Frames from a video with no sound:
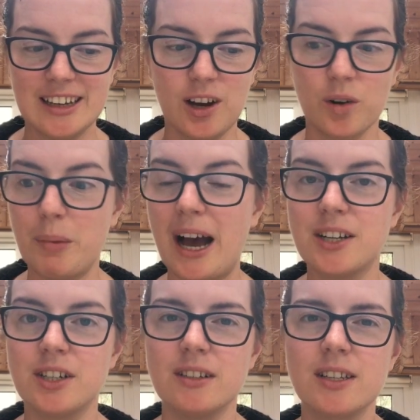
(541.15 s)
Or
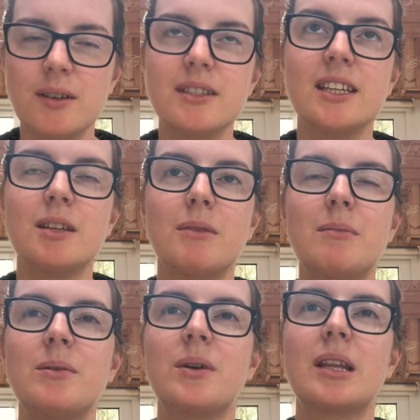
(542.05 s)
patterns. I was thinking
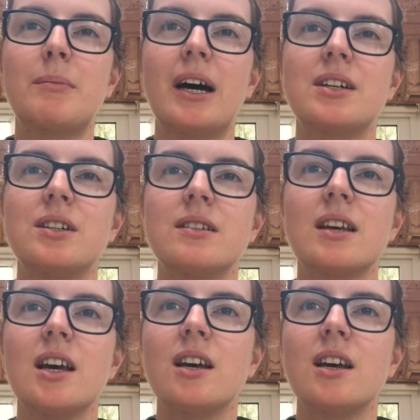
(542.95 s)
maybe one of the patterns.